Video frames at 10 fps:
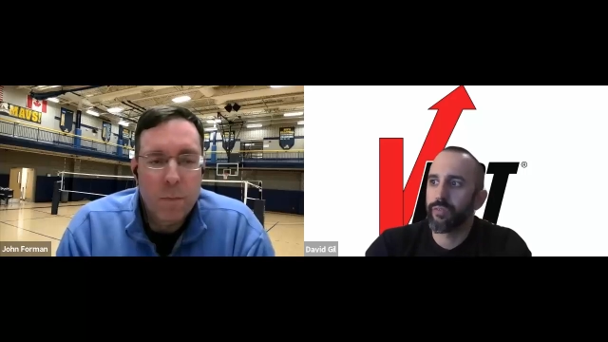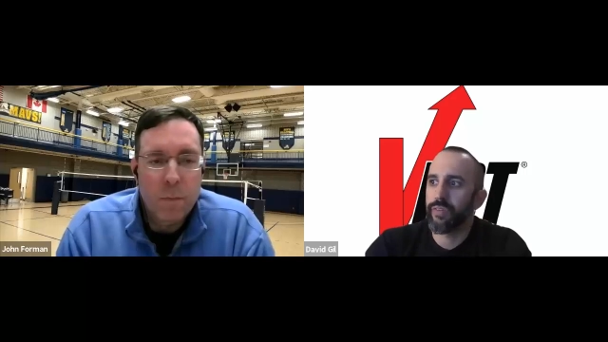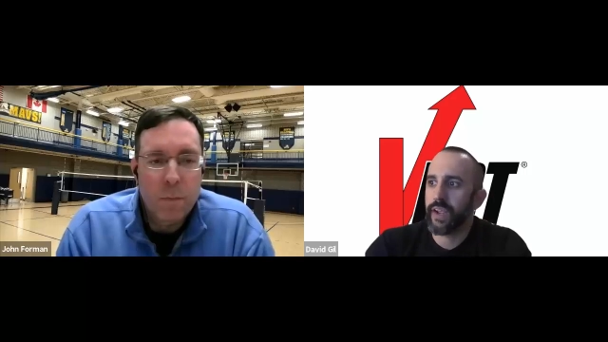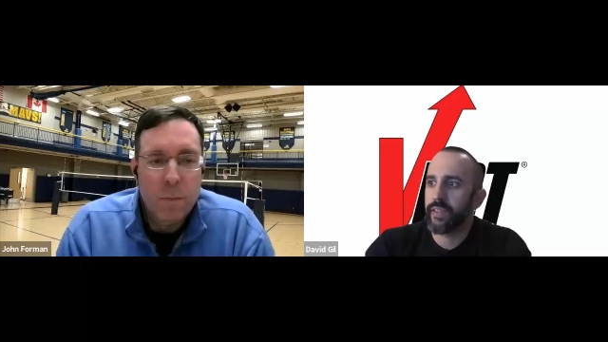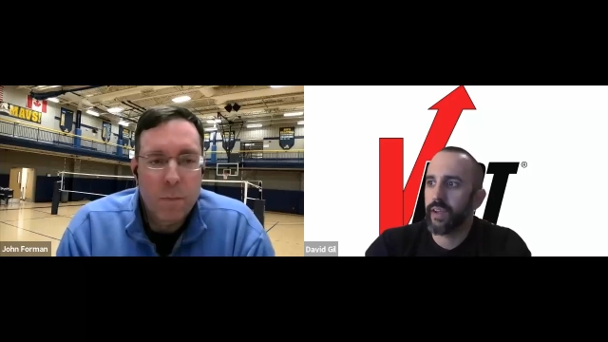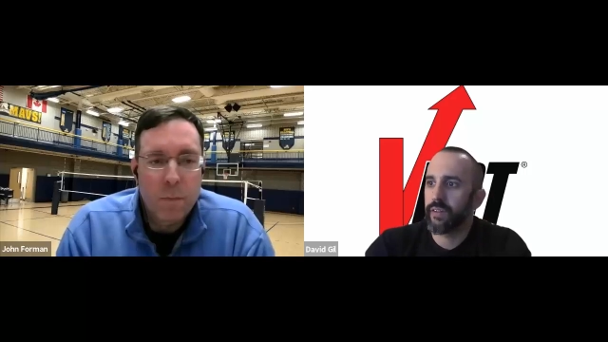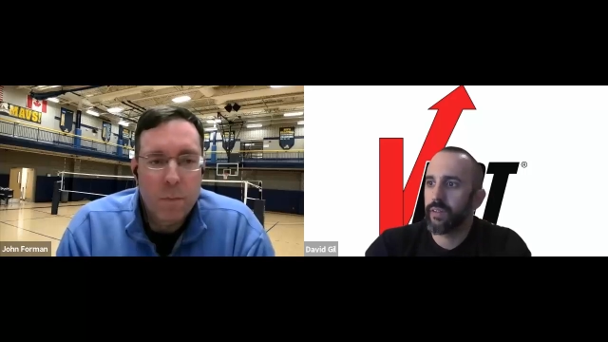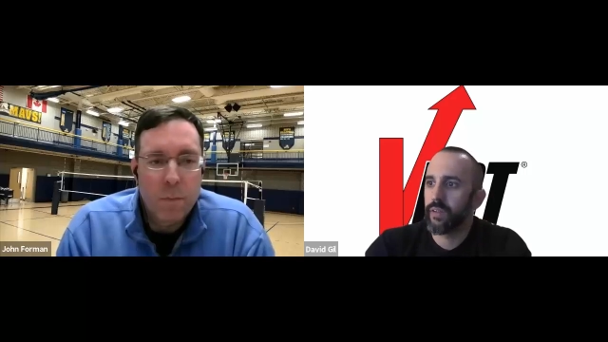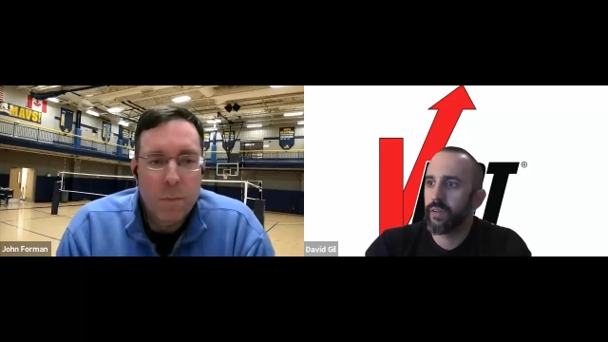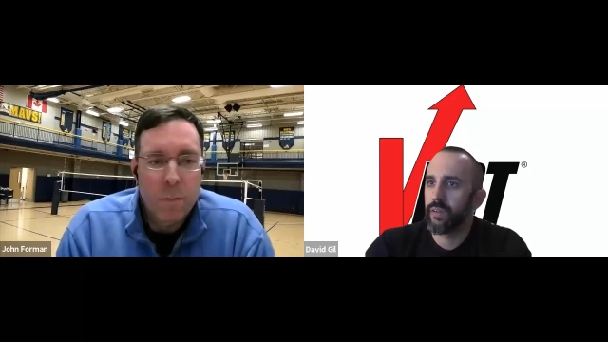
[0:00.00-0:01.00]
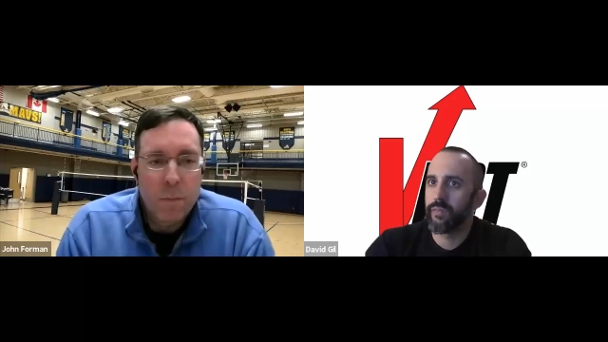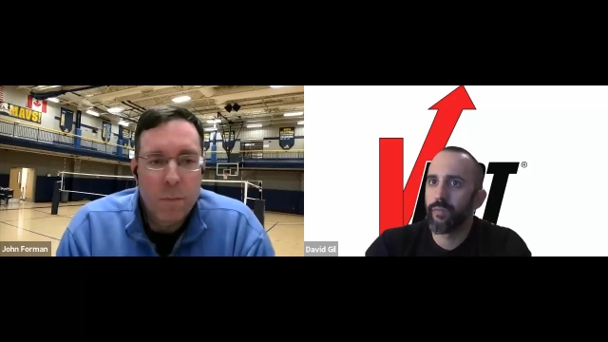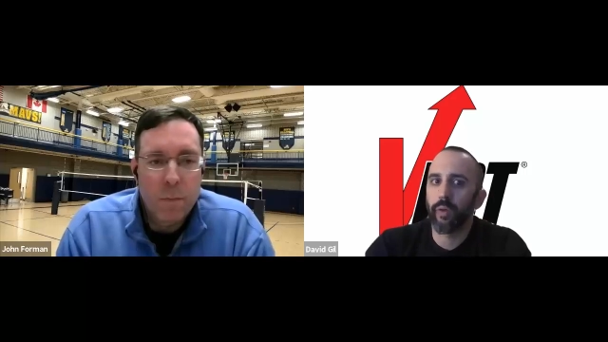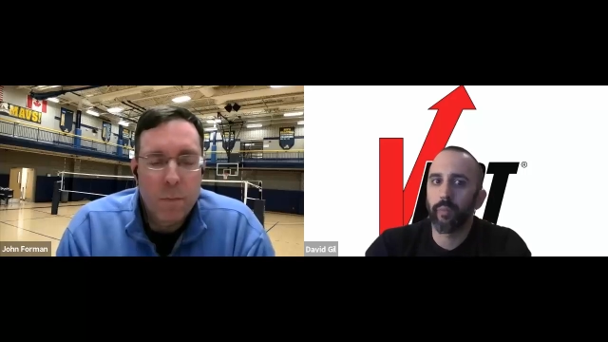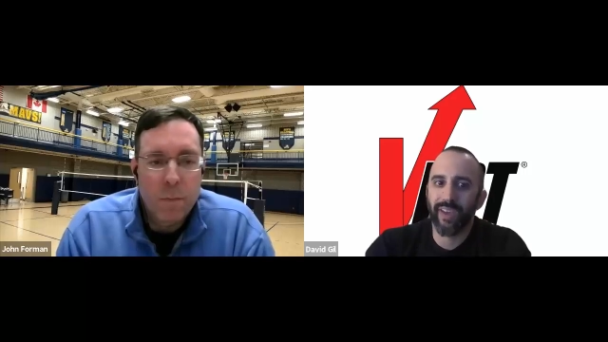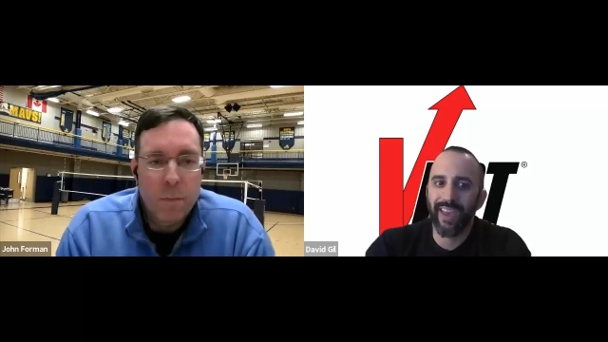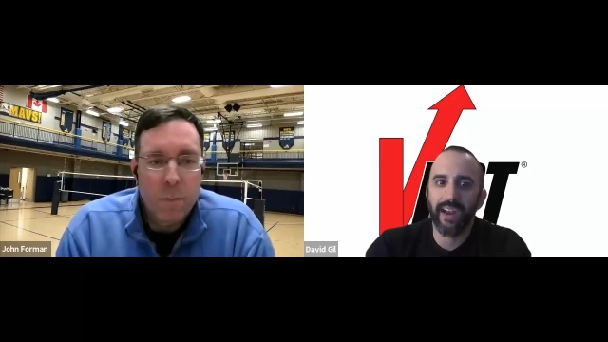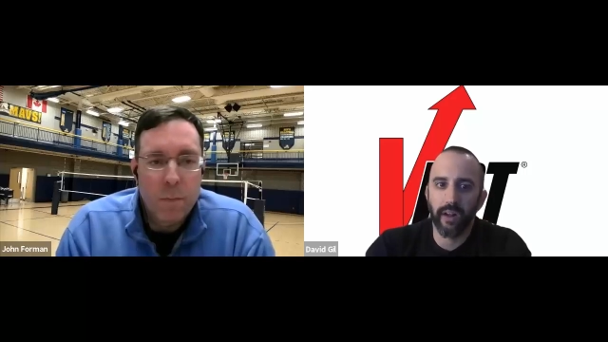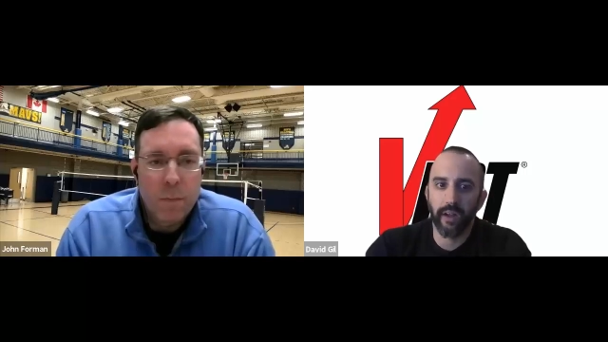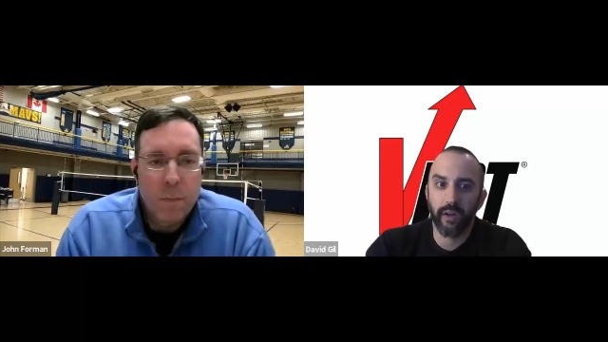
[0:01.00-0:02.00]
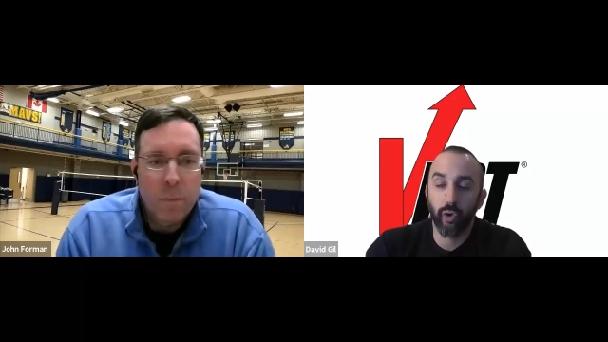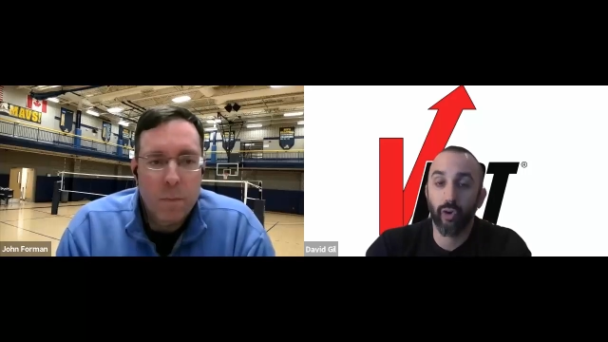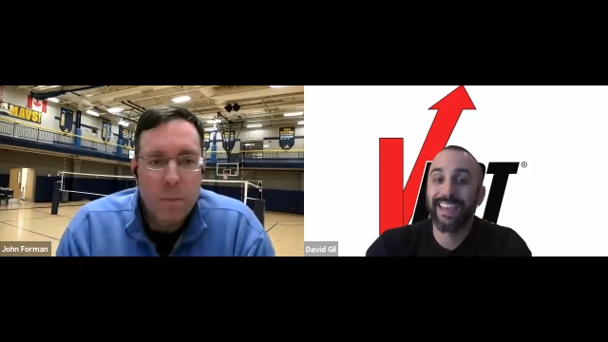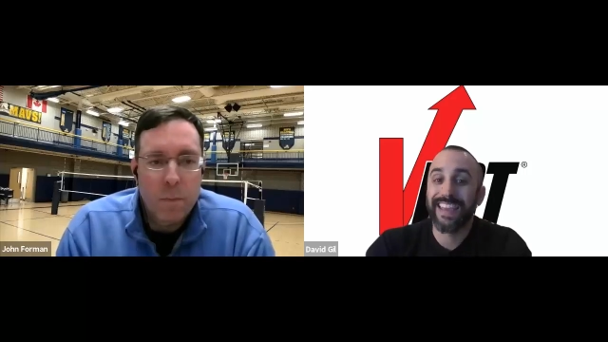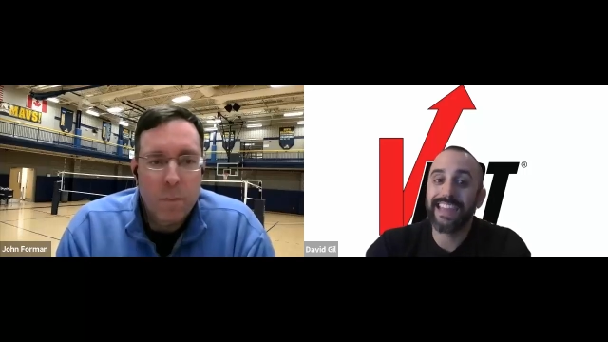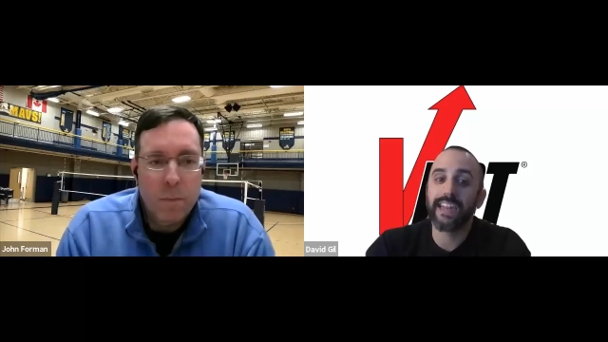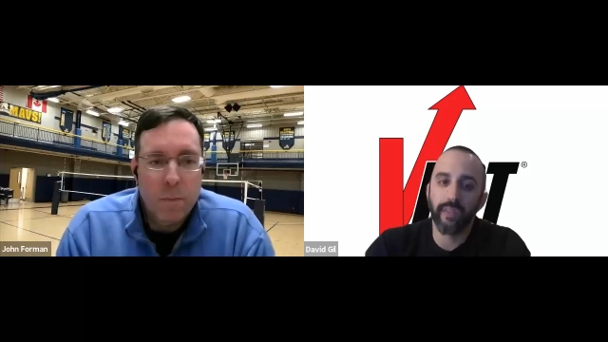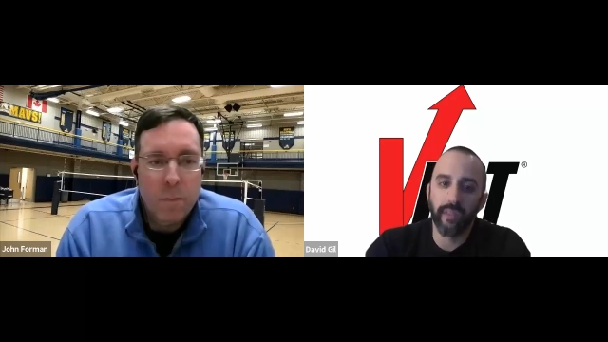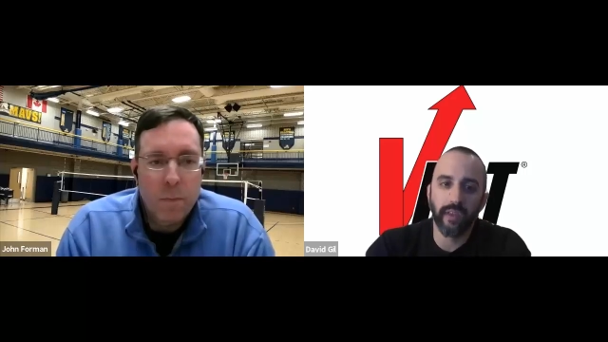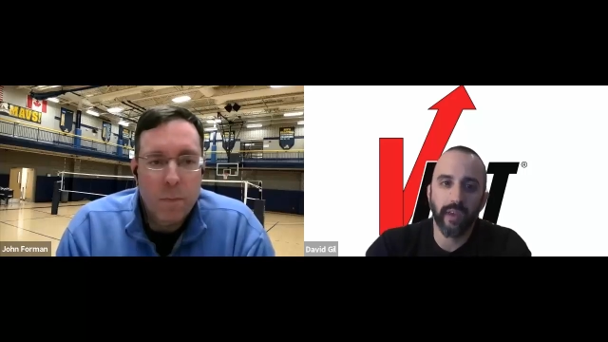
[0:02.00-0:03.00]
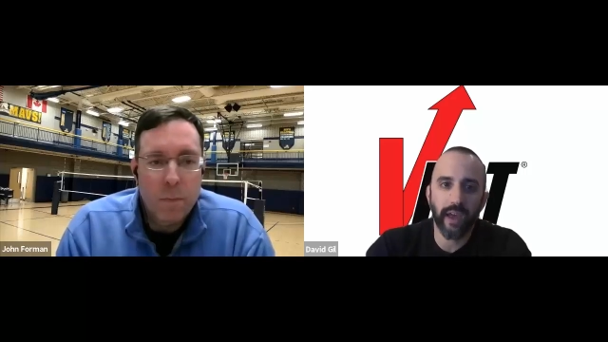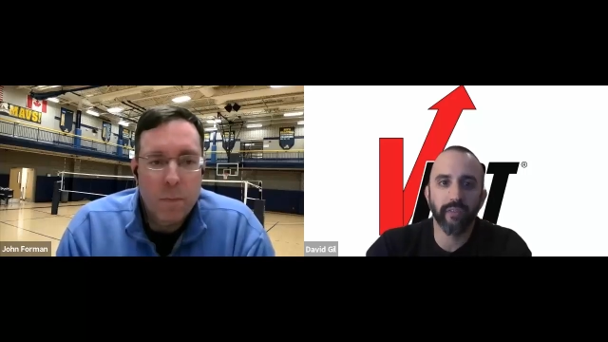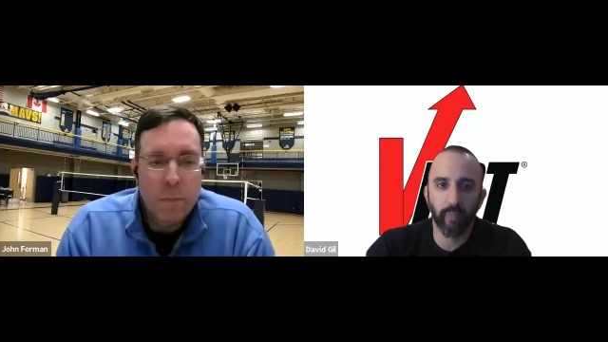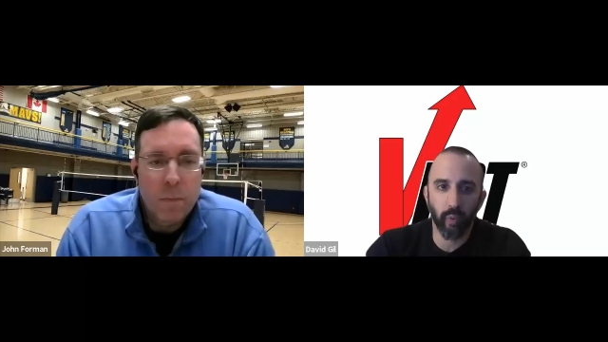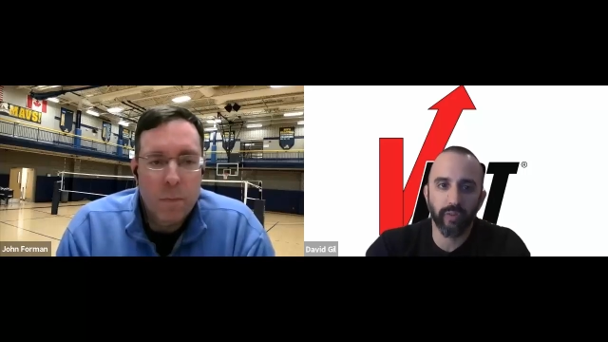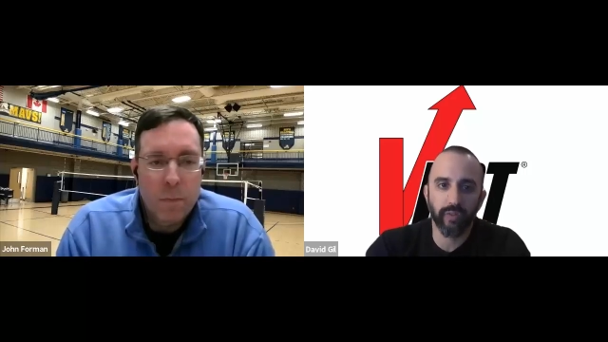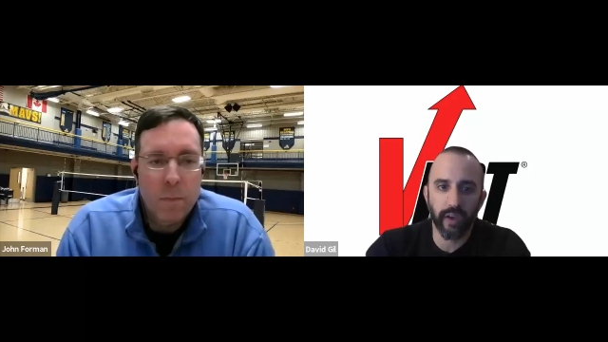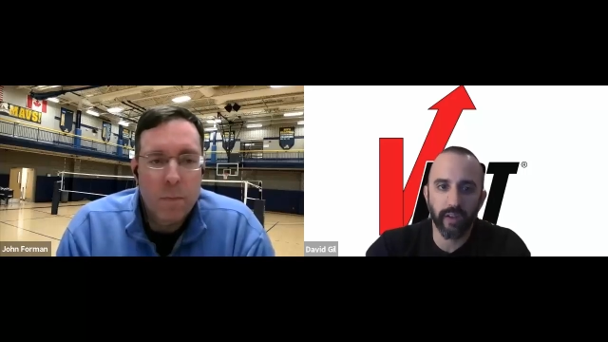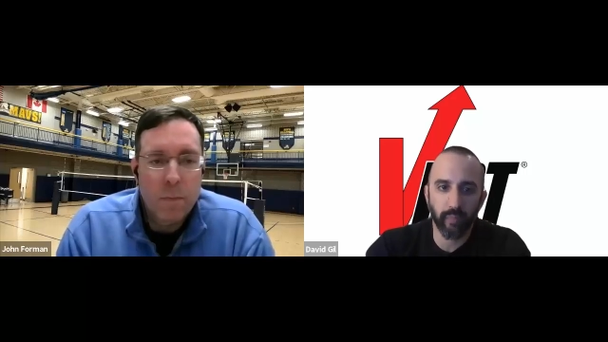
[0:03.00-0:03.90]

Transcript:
Speaker 1: in fact, that the Volleyball Canada created the head of sports science,